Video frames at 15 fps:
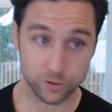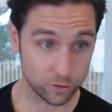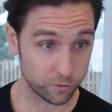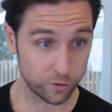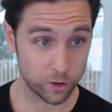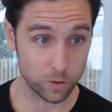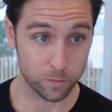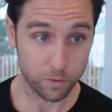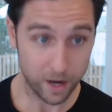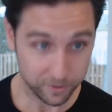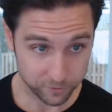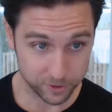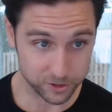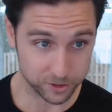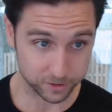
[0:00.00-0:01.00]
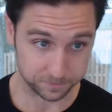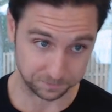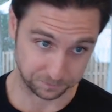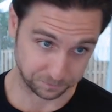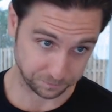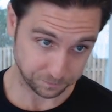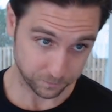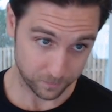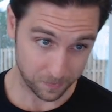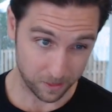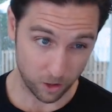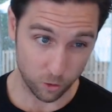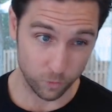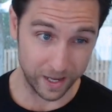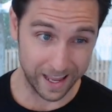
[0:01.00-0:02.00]
So for your breakfast,
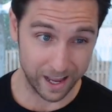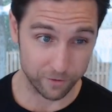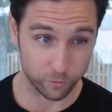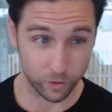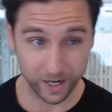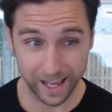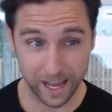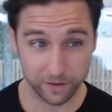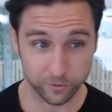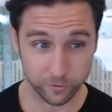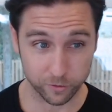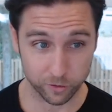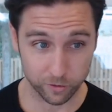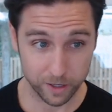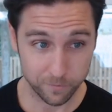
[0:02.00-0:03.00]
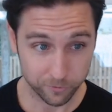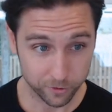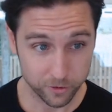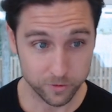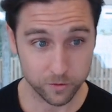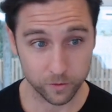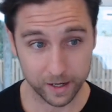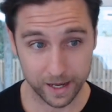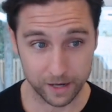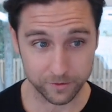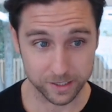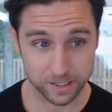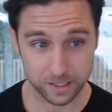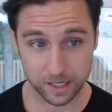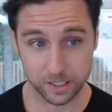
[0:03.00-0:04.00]
we have one half of a grapefruit, we have
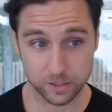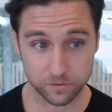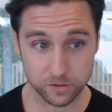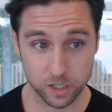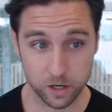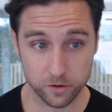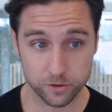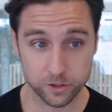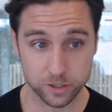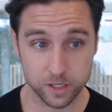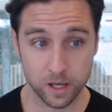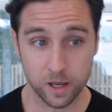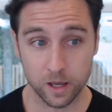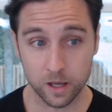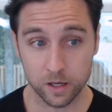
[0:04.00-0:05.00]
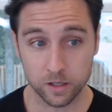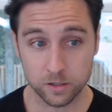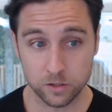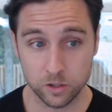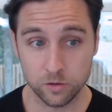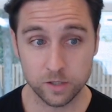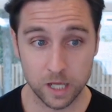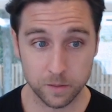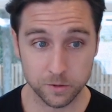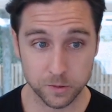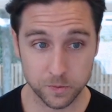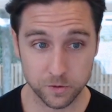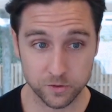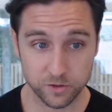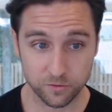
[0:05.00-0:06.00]
a slice of toast, two
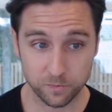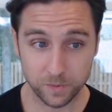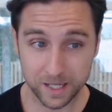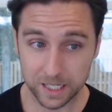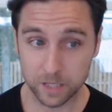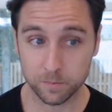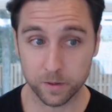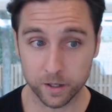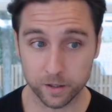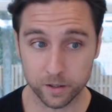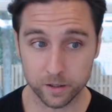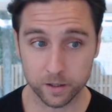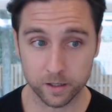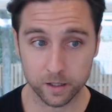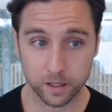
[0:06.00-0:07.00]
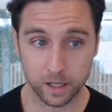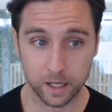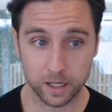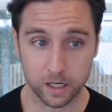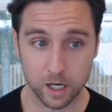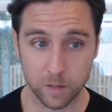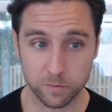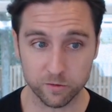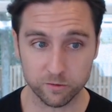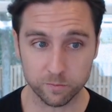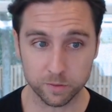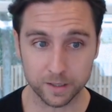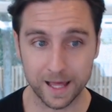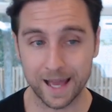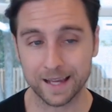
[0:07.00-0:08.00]
tablespoons of peanut butter, a cup of
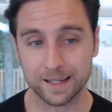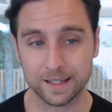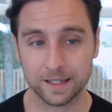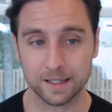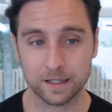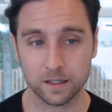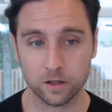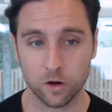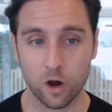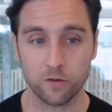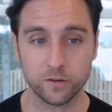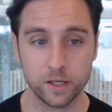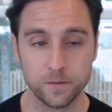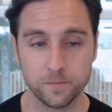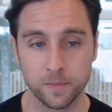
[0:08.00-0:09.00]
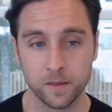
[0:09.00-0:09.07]
black coffee